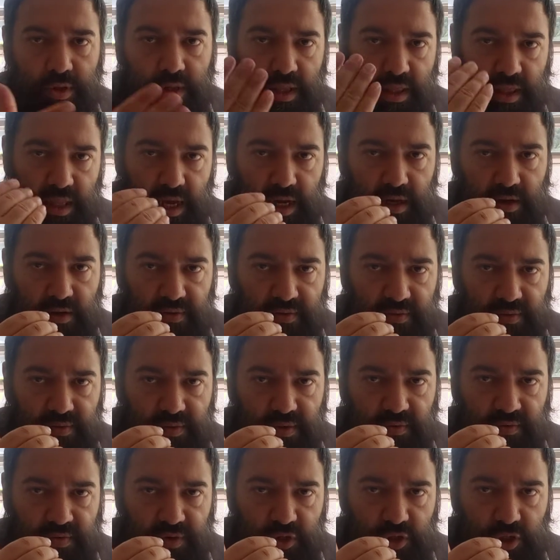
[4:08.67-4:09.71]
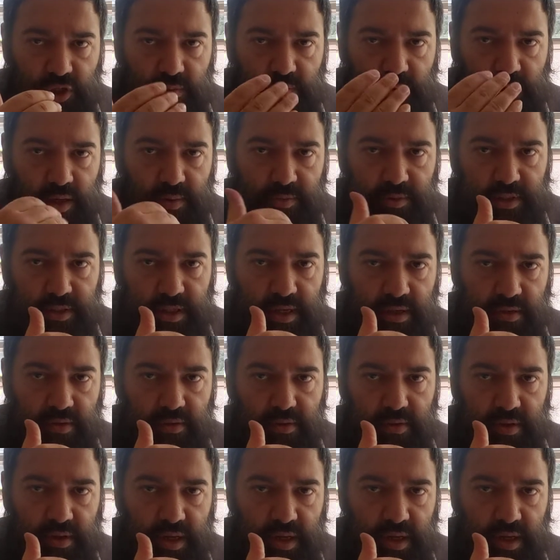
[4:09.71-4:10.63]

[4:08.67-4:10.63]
the light of Hashem comes down.